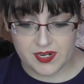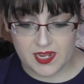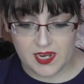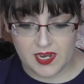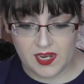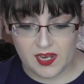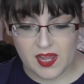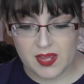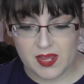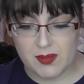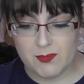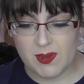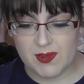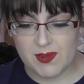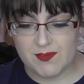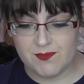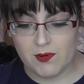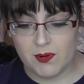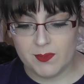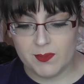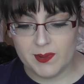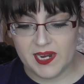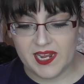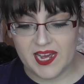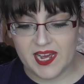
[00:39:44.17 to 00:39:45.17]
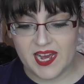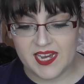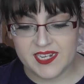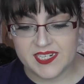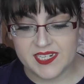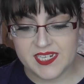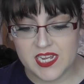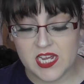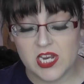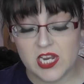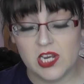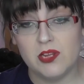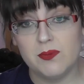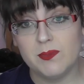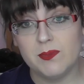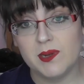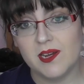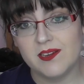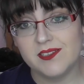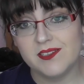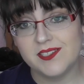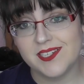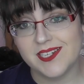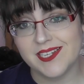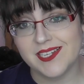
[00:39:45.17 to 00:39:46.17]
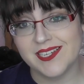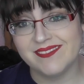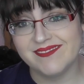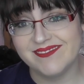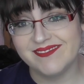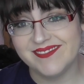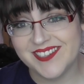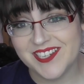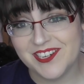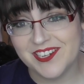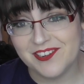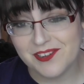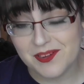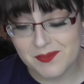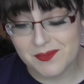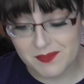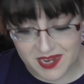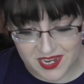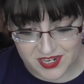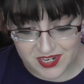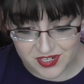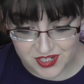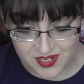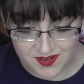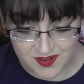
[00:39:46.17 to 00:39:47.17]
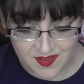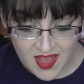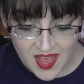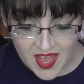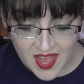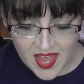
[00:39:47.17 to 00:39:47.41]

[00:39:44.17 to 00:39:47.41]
a lightweight formula adding luminosity to your complexion.